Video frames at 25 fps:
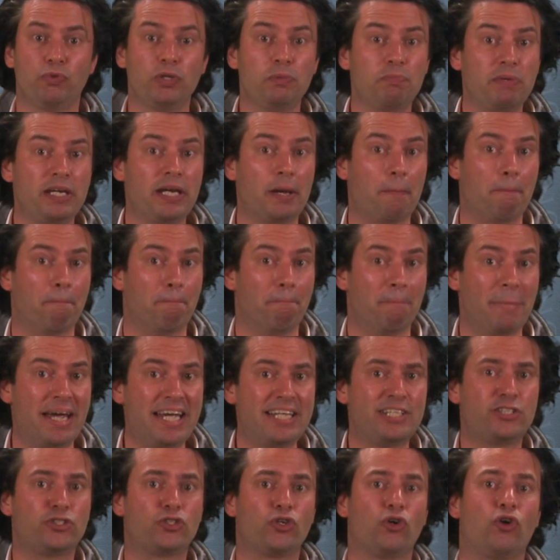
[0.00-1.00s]
would be a
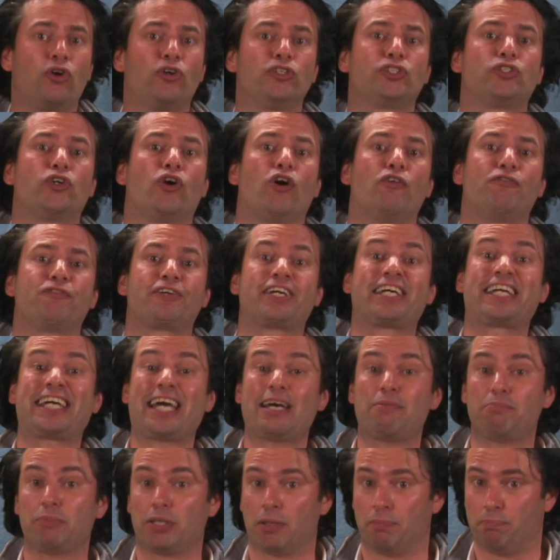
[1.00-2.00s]
main source of
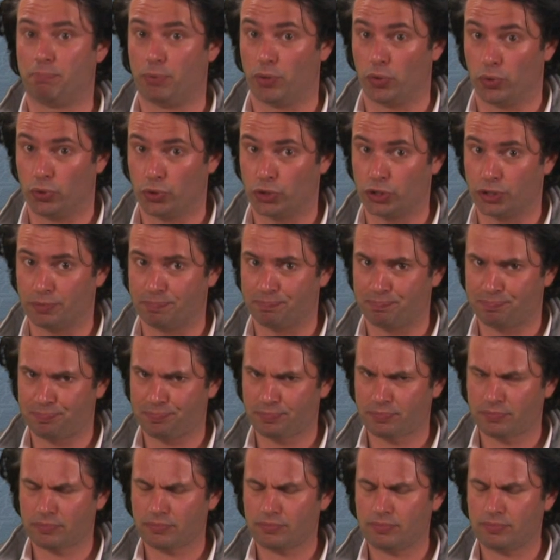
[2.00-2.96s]
cadmium pollution.